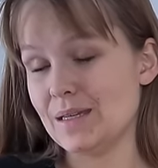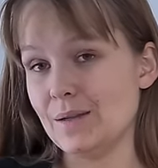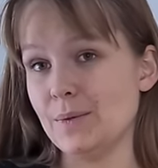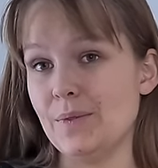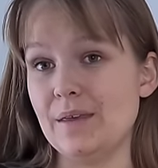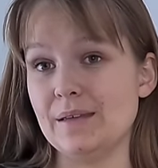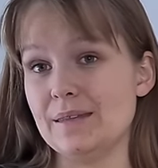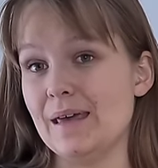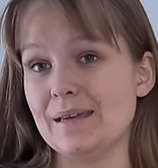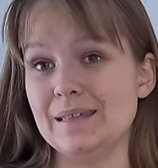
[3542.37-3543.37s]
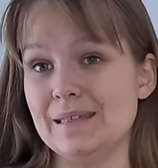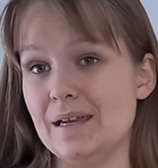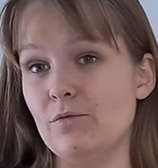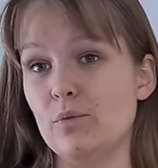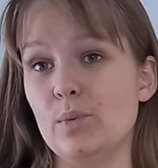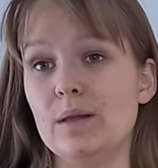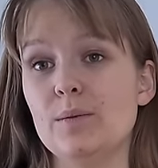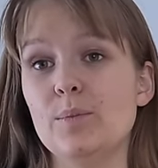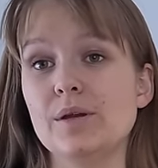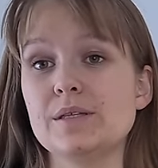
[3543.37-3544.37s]
I don't think the Agnete ever will,
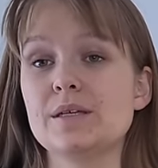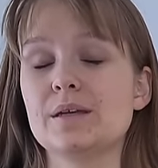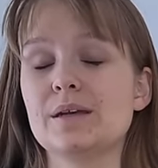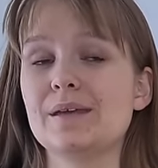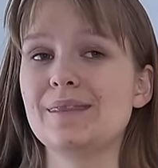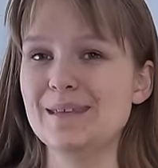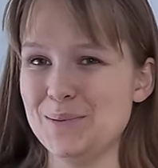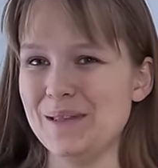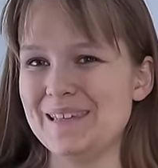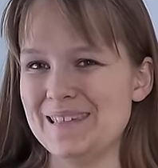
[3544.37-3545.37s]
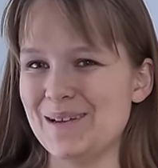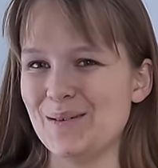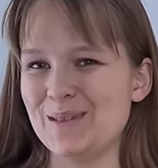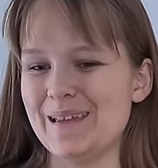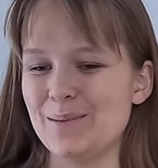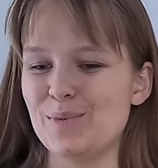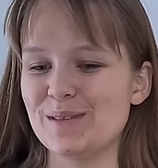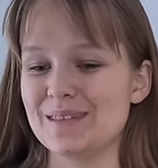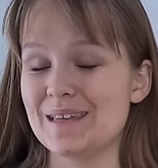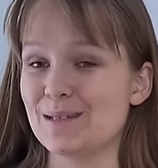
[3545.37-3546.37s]
but this one is going to get
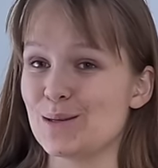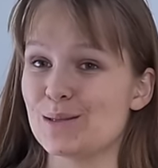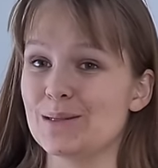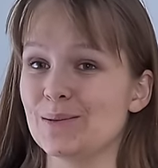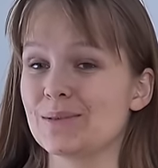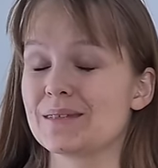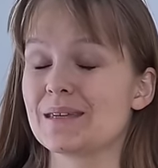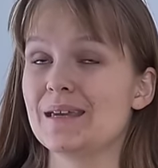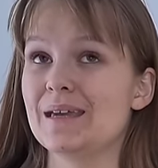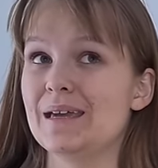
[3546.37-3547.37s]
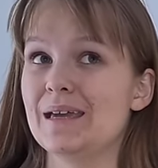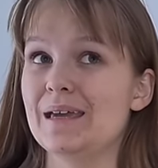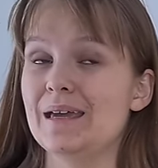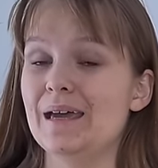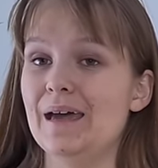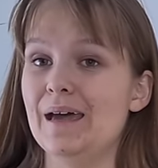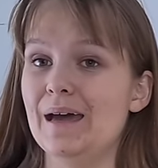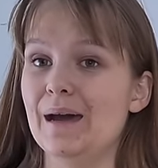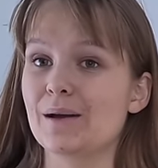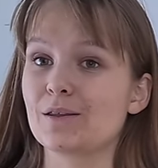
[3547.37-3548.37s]
buttons. I just don't
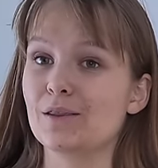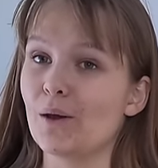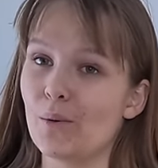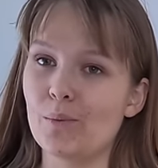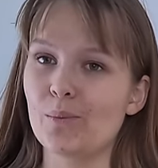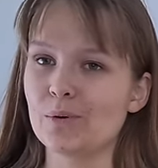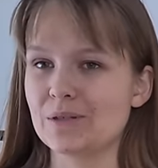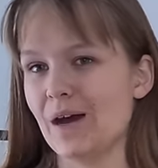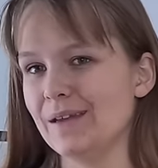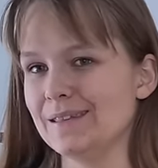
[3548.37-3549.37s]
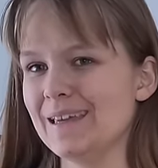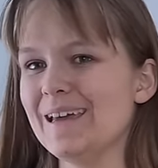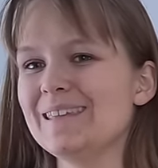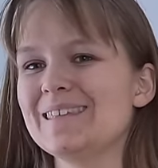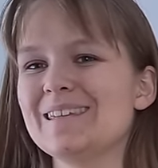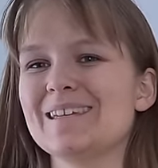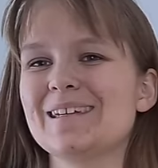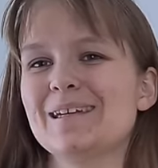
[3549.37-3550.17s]
know what kind yet.